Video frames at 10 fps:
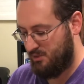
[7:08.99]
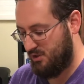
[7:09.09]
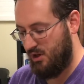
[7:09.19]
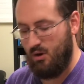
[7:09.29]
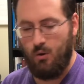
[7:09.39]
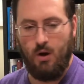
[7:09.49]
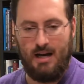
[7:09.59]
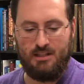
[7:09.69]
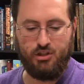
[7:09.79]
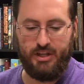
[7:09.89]
so
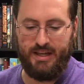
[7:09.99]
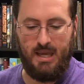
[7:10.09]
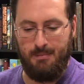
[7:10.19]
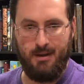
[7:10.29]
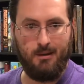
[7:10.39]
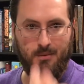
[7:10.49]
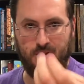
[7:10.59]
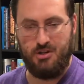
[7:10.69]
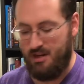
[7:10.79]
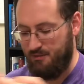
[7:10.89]
I just like keeping them
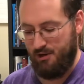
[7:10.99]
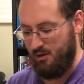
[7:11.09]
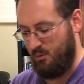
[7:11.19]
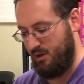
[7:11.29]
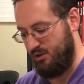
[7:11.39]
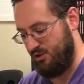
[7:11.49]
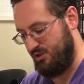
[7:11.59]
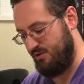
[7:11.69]
because you never know when just